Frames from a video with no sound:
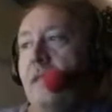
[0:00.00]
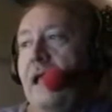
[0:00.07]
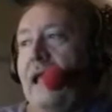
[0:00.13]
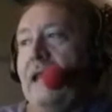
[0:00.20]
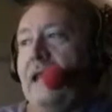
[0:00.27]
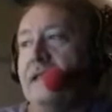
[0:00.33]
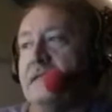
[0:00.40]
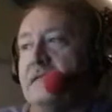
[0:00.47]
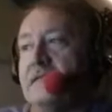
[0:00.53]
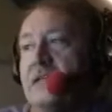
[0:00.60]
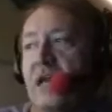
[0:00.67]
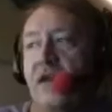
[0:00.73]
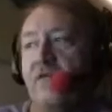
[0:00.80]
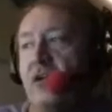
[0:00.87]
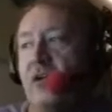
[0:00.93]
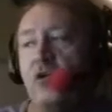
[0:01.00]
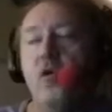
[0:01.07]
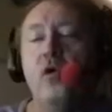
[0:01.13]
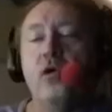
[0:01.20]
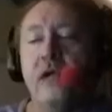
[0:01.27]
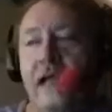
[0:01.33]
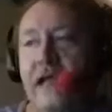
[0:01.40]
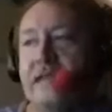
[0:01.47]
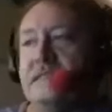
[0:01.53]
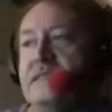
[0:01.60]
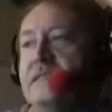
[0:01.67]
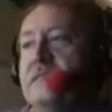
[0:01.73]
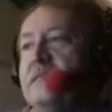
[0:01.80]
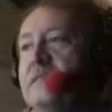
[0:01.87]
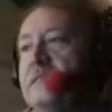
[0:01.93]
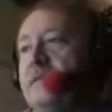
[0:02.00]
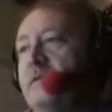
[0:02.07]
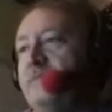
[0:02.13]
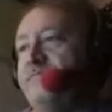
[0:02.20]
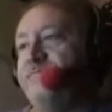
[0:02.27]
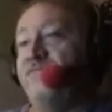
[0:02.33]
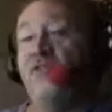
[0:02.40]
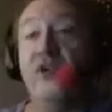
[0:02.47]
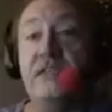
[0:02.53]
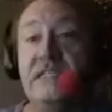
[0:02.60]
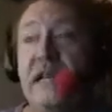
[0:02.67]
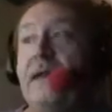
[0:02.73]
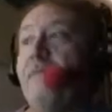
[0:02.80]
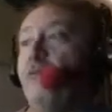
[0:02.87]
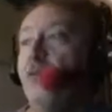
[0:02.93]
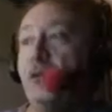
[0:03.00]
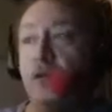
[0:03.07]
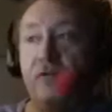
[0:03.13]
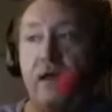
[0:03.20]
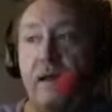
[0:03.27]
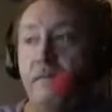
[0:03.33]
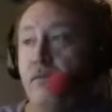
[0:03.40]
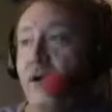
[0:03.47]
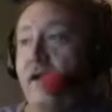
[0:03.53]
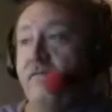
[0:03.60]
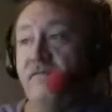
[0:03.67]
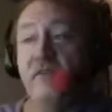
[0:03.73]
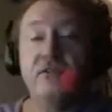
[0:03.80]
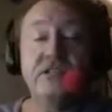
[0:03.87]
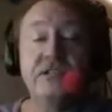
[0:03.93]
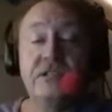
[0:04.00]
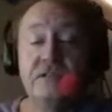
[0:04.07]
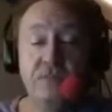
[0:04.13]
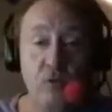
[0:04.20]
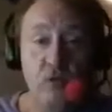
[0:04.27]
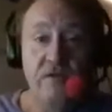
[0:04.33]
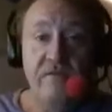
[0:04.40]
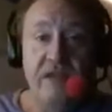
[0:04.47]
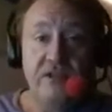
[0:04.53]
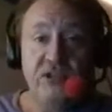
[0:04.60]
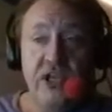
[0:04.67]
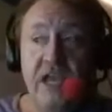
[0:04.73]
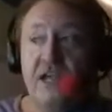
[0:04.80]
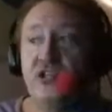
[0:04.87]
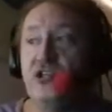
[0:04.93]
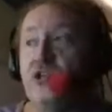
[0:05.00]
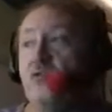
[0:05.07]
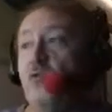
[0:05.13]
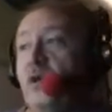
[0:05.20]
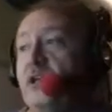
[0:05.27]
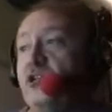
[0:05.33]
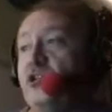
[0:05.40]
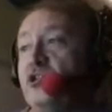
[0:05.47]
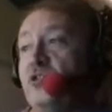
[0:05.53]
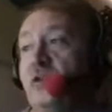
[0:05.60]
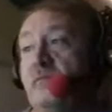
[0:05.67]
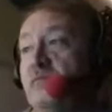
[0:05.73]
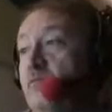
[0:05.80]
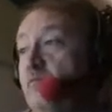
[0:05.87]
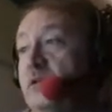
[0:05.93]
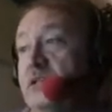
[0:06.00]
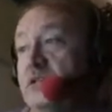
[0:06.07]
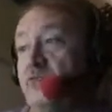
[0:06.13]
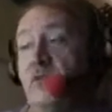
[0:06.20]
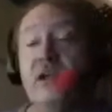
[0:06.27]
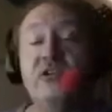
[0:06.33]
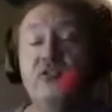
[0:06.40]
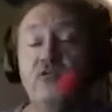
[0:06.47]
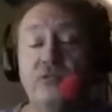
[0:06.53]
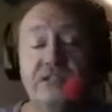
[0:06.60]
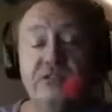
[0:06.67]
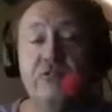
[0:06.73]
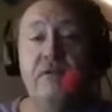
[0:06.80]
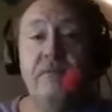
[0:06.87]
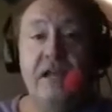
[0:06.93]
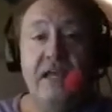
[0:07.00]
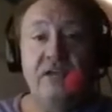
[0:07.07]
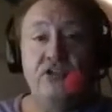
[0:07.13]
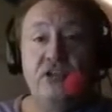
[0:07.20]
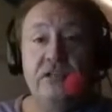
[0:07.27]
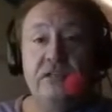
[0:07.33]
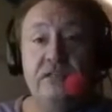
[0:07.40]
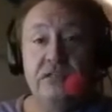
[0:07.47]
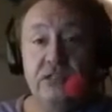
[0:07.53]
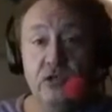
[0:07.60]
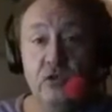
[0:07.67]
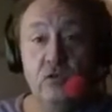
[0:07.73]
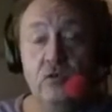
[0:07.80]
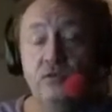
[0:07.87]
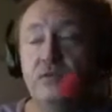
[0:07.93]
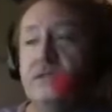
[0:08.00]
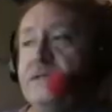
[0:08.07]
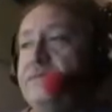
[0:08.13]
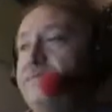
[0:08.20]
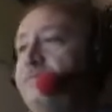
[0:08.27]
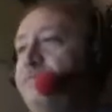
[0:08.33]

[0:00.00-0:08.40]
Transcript: And it's covered in court cases. For example, you got Brown versus the Board of Education, which was racial discrimination in the schools.